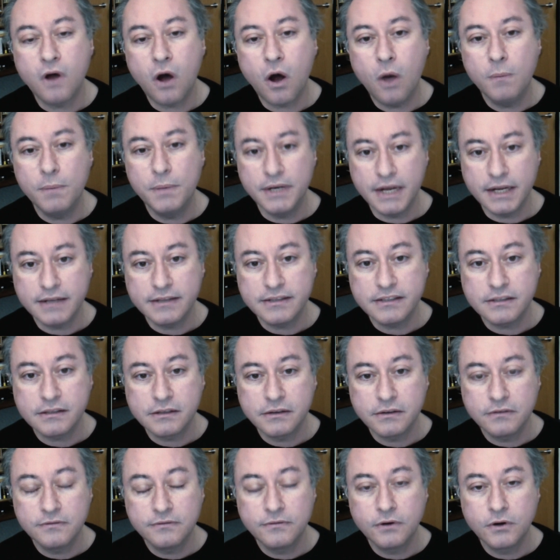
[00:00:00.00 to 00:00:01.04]
openness
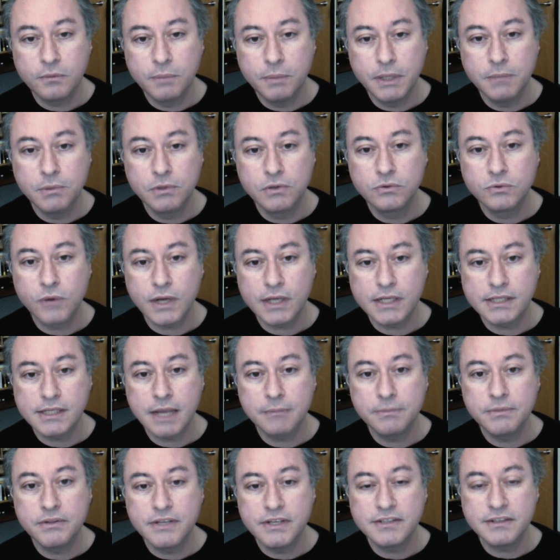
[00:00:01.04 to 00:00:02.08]
for people to
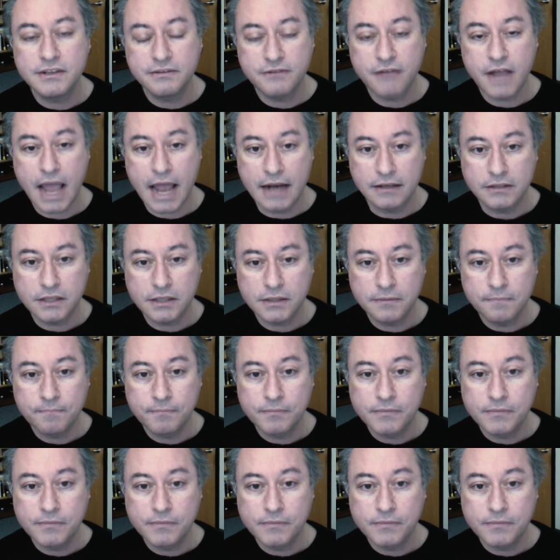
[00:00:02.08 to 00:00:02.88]
accept this event.